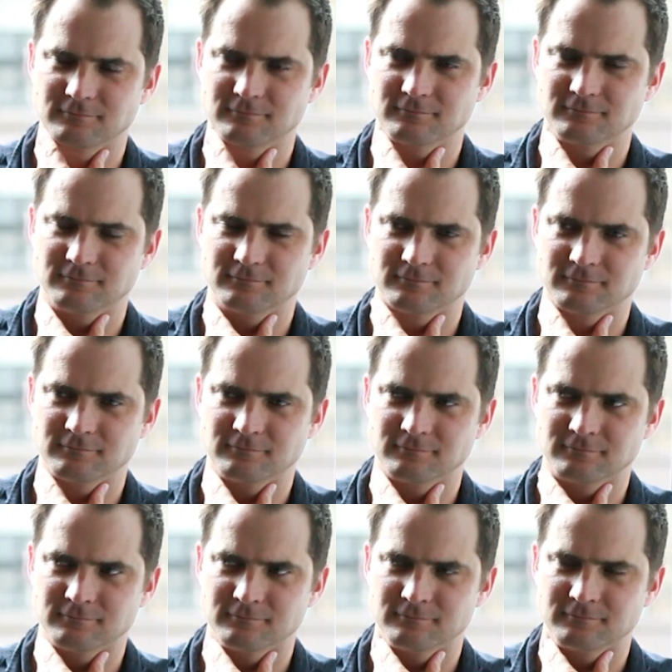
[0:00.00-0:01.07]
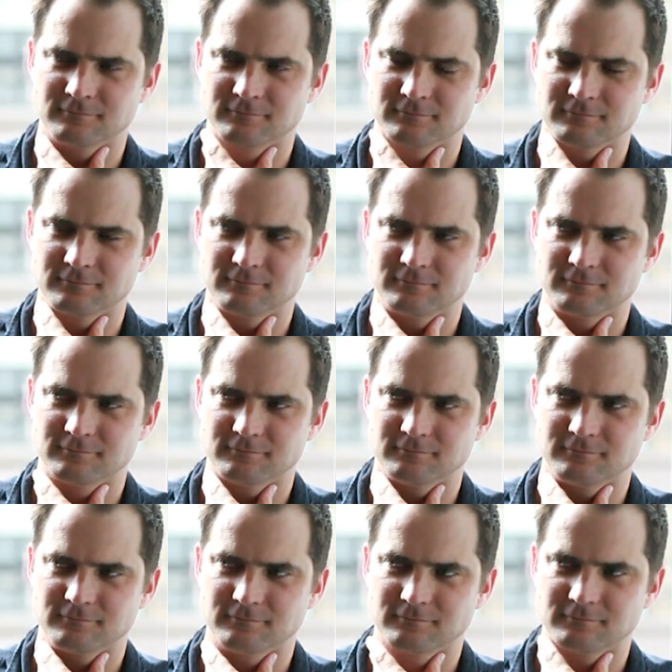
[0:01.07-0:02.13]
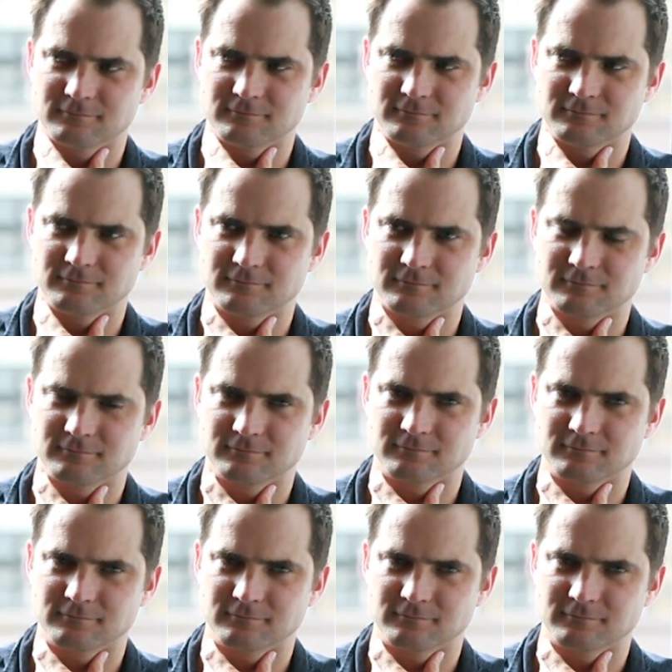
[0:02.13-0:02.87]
The person shown says nothing.